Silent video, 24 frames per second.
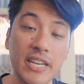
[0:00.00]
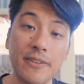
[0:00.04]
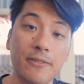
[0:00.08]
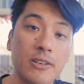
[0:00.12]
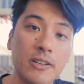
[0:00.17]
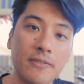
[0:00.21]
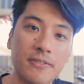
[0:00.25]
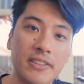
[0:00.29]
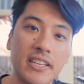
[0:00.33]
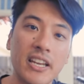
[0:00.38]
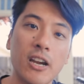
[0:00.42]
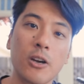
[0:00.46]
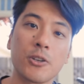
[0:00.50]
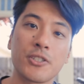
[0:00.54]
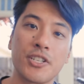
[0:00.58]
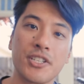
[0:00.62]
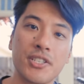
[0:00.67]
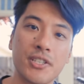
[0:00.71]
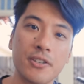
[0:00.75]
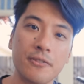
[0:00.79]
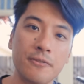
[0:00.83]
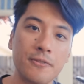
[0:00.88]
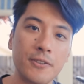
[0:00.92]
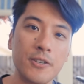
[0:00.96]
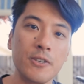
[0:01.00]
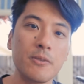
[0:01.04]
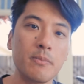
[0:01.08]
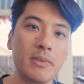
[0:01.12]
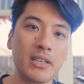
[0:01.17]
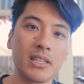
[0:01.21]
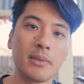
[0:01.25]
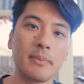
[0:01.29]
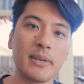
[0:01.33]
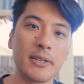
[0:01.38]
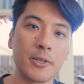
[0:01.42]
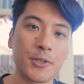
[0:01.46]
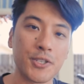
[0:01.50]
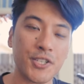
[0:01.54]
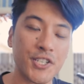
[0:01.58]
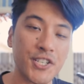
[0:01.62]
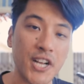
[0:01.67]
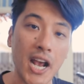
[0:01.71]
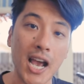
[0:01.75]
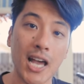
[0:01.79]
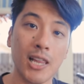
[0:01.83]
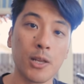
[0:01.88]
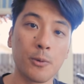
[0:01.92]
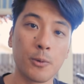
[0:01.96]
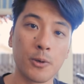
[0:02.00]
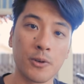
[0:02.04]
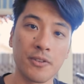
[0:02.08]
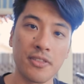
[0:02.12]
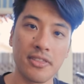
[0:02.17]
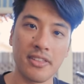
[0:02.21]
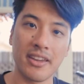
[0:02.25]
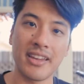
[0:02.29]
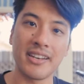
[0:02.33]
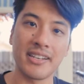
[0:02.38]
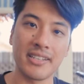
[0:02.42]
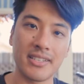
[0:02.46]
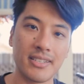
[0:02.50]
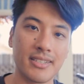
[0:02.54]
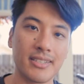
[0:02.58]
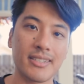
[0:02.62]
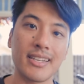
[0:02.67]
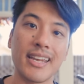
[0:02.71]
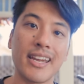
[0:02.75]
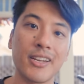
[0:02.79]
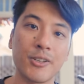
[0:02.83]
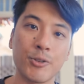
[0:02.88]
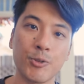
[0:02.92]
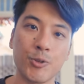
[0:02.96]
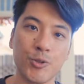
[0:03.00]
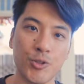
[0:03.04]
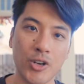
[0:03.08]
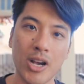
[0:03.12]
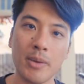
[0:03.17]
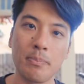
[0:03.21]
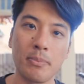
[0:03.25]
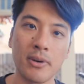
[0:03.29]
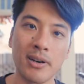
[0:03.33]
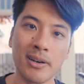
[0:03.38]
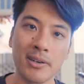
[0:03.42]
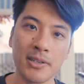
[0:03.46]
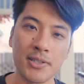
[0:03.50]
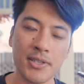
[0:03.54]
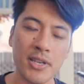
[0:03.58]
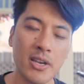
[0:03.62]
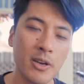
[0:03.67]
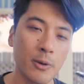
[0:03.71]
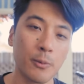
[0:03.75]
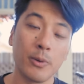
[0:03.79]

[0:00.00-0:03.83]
Even if they are just a few millimeters shallower than standard drop bars,